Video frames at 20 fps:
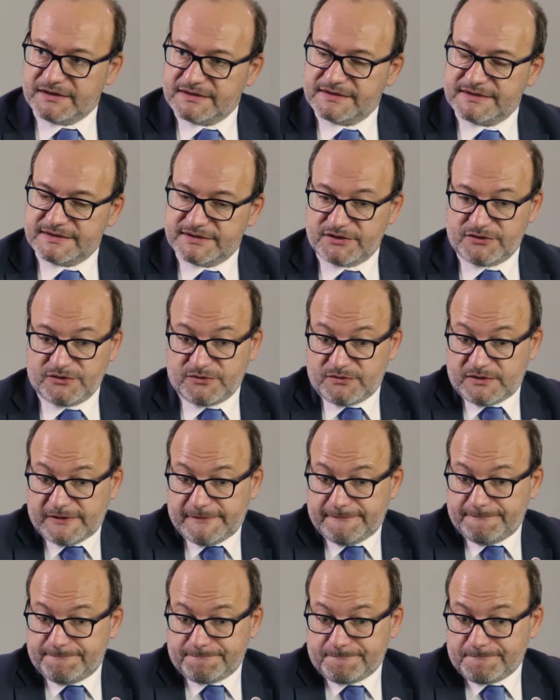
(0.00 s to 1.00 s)
So
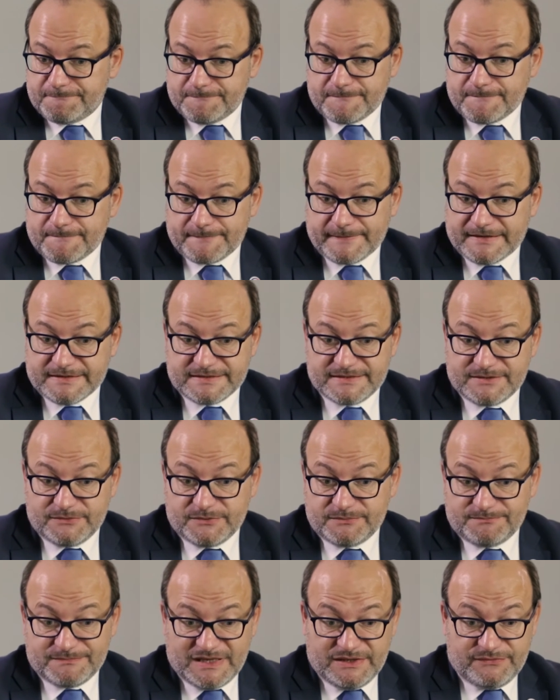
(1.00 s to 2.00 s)

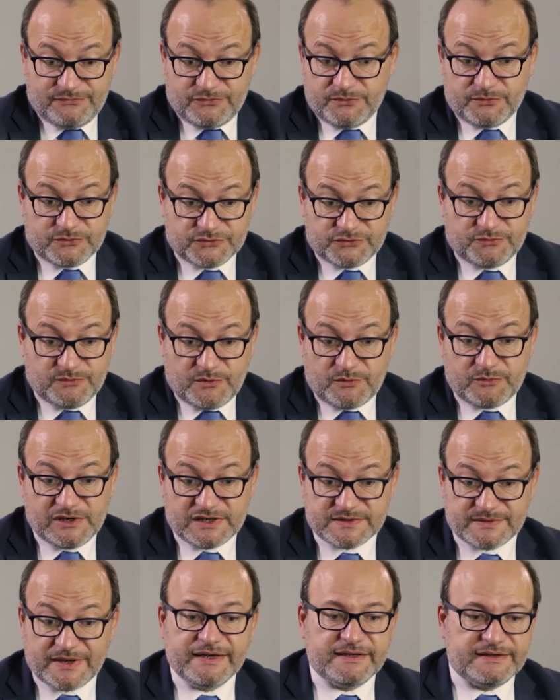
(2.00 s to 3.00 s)
if we want to
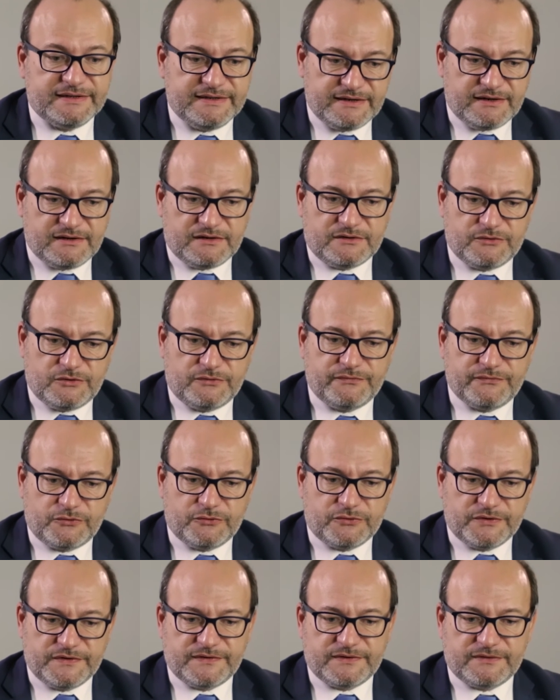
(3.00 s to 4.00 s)
mobilize, and they are, of
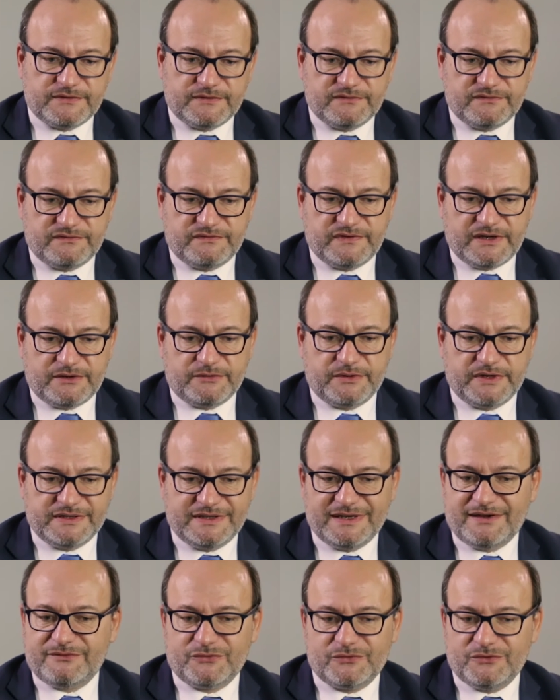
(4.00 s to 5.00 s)
course,
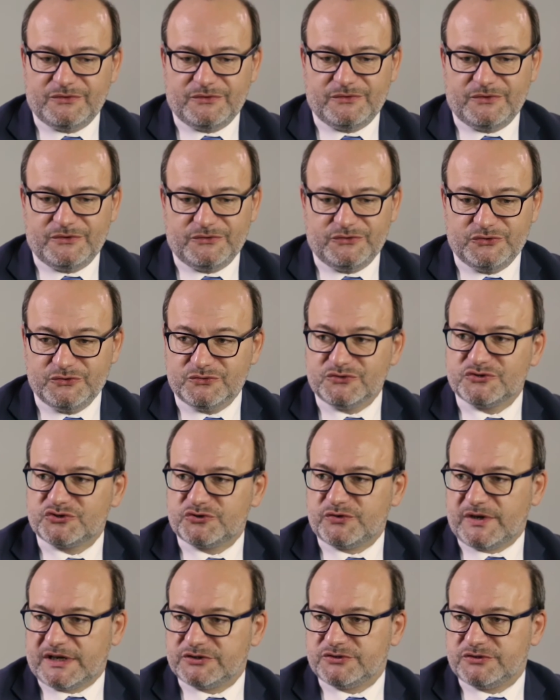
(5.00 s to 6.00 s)
they have a
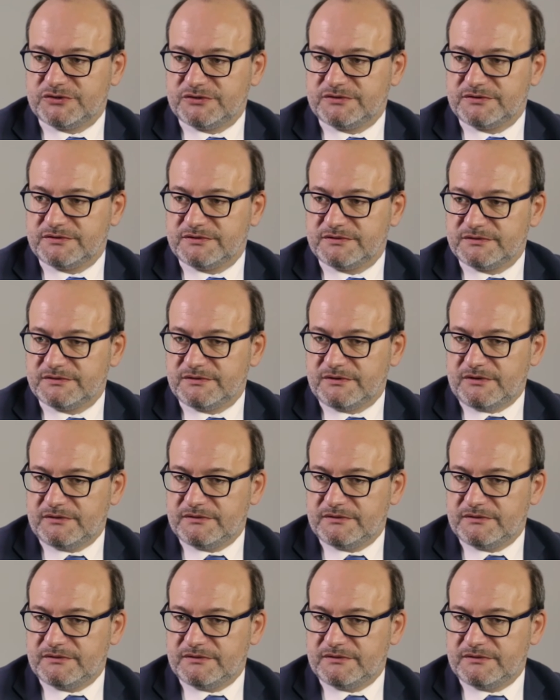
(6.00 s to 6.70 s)
huge traction